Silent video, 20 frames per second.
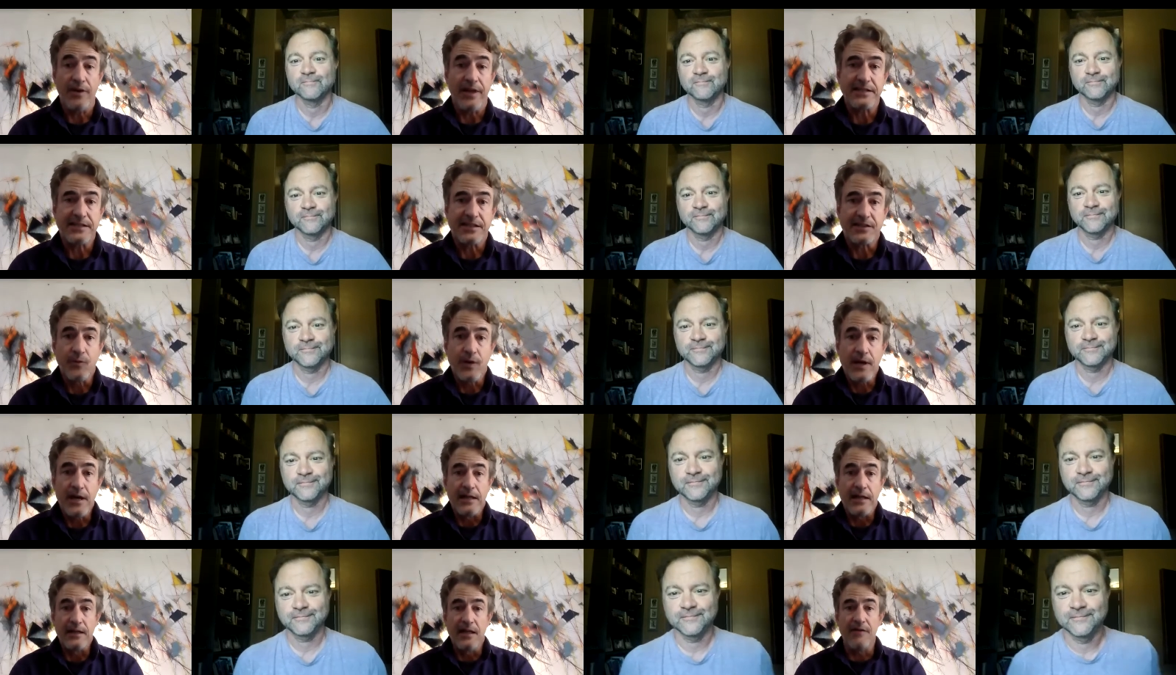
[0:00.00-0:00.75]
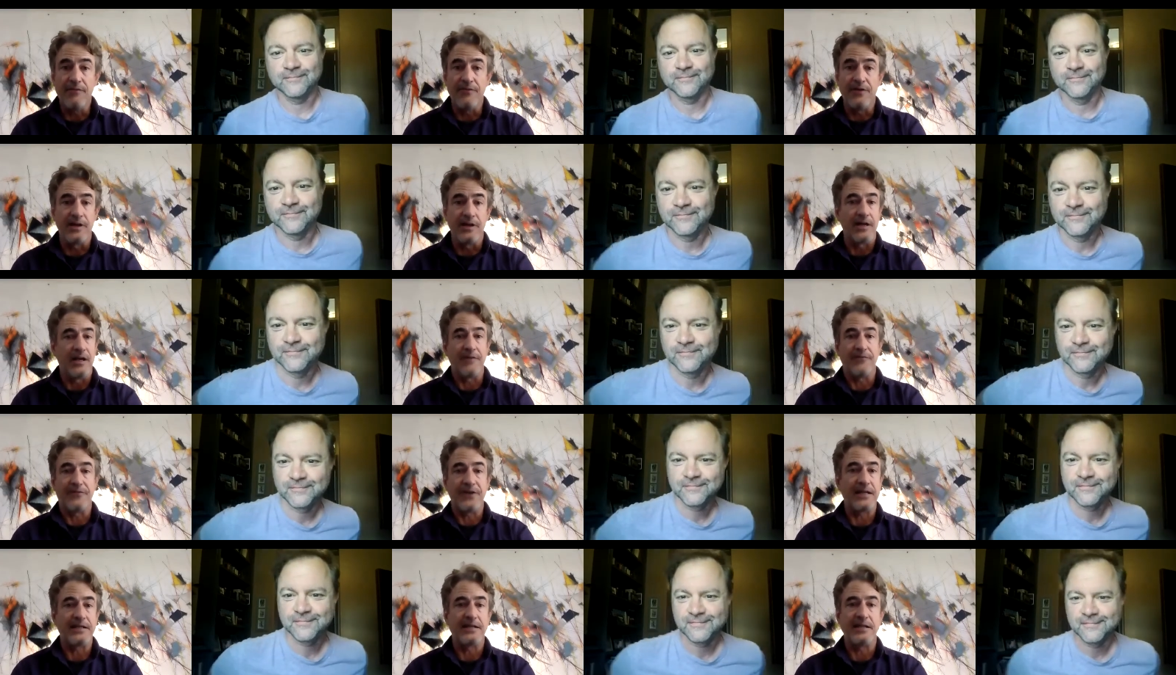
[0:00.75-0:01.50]
Speaker 1: that's the way I love it, and I've
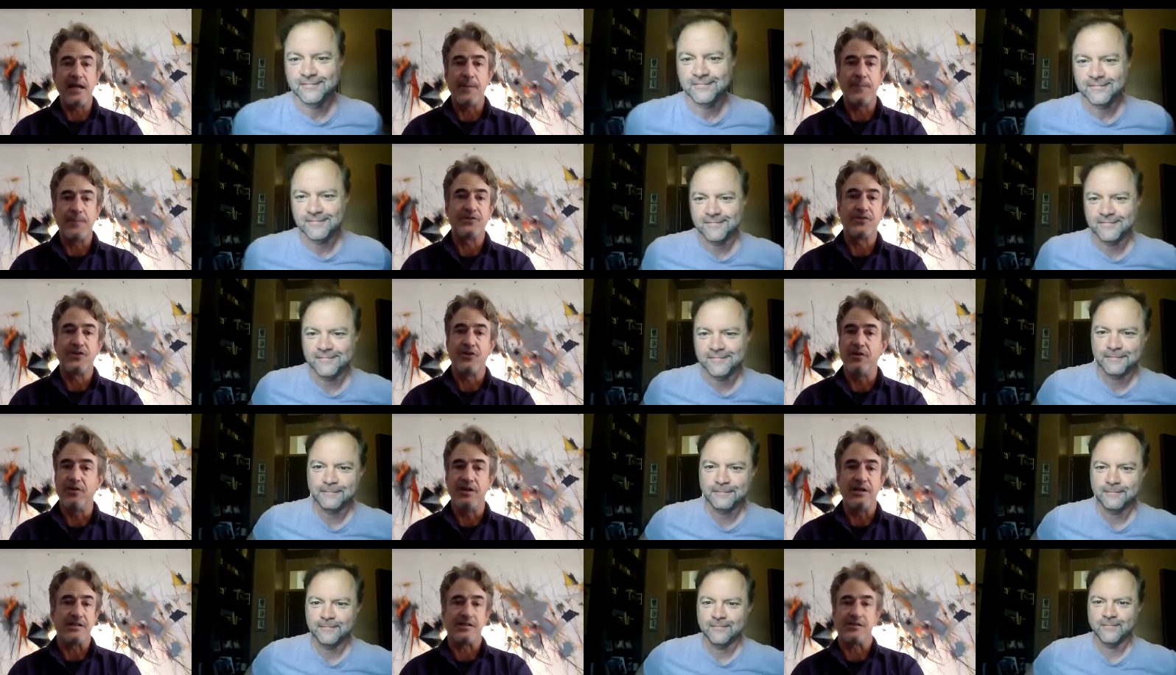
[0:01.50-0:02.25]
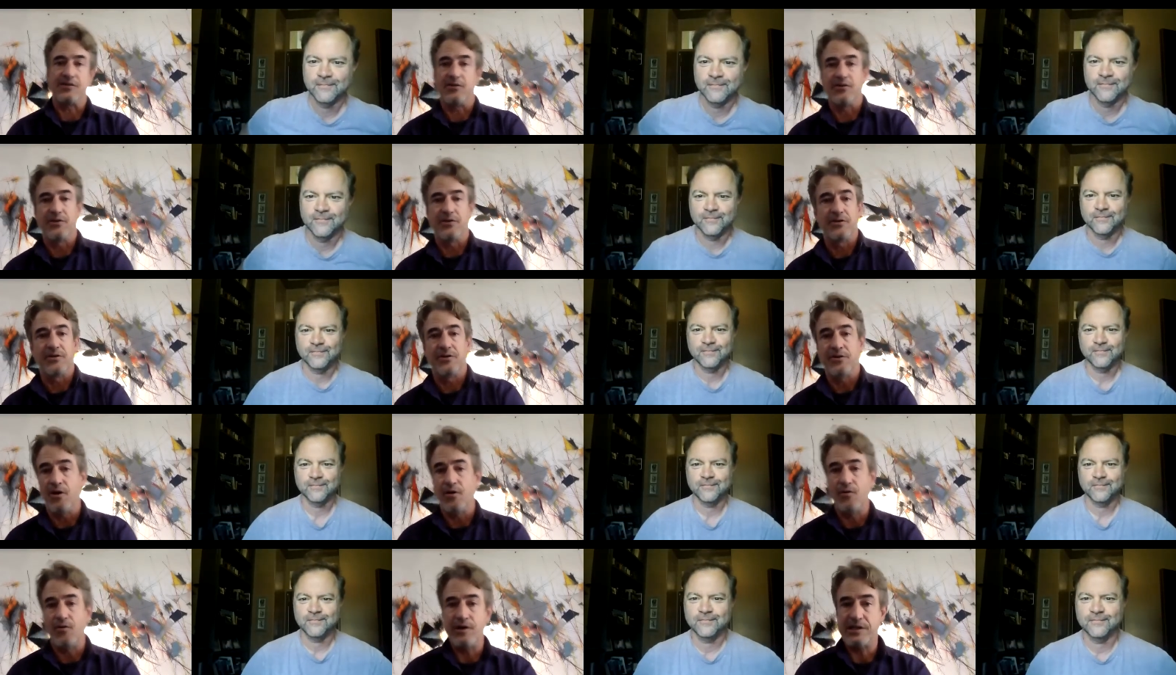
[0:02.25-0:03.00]
had the opportunity, so
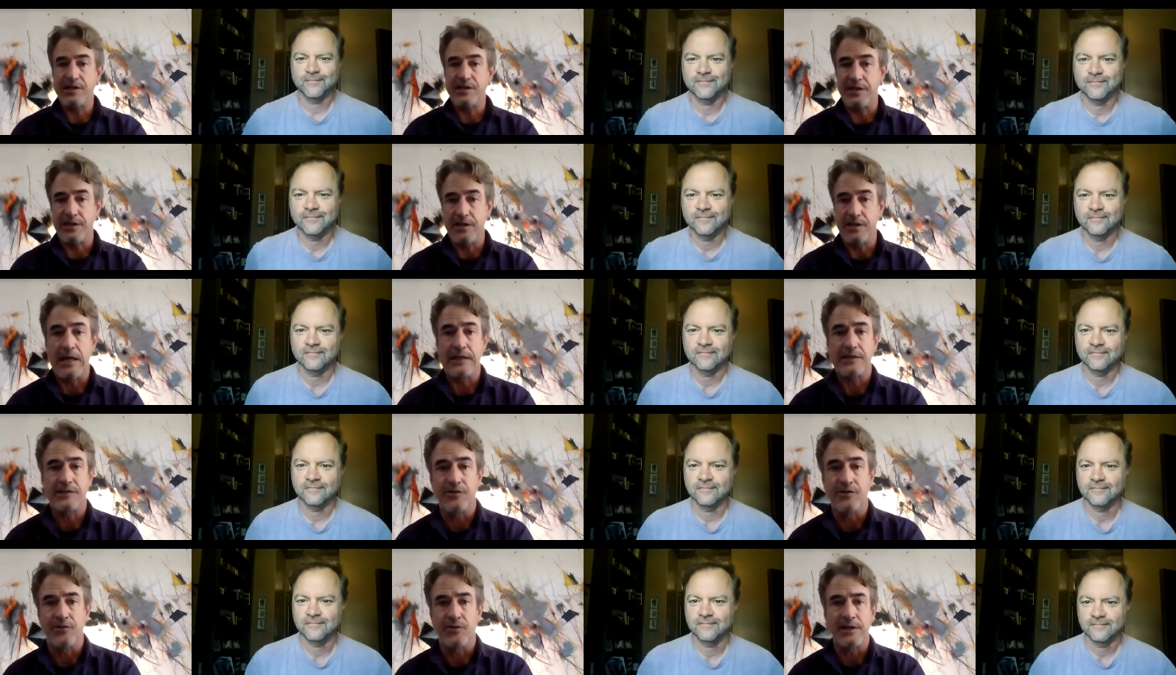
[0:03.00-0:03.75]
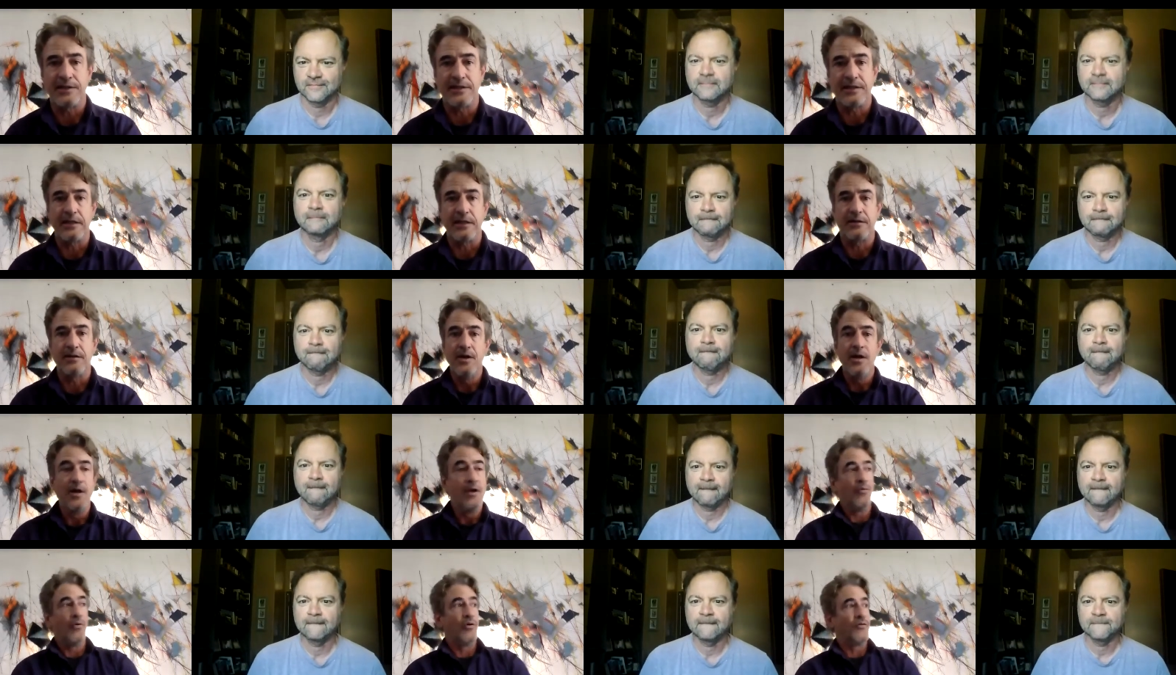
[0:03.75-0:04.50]
no reason not to. I think,
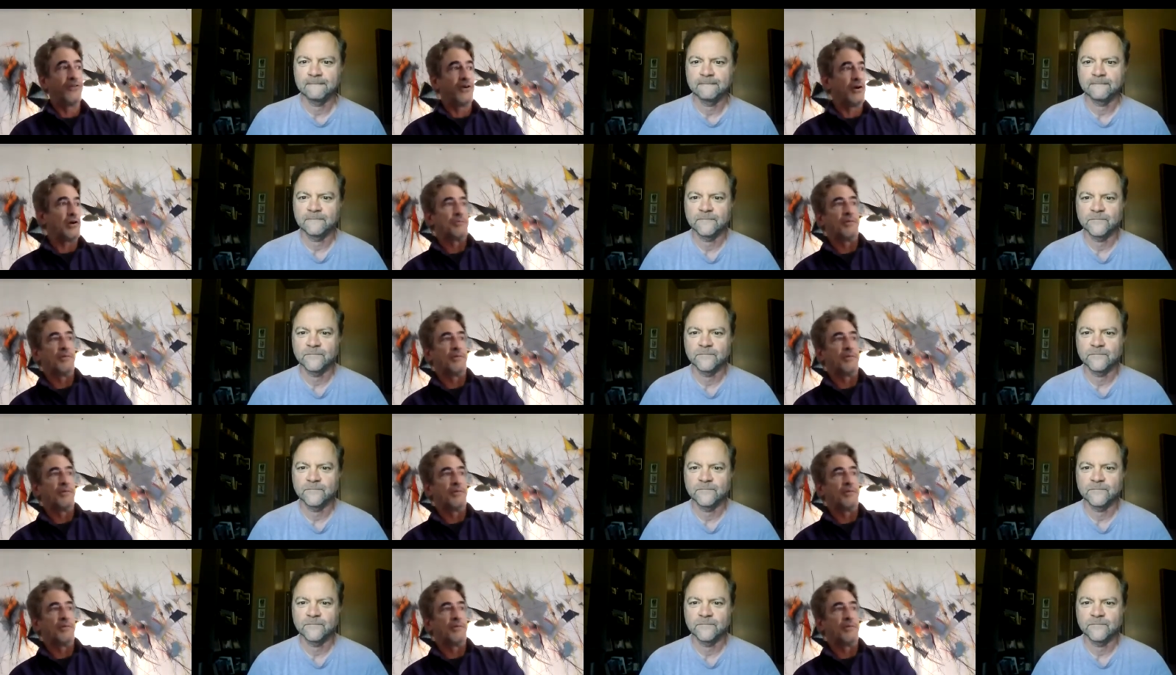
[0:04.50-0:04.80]
well, very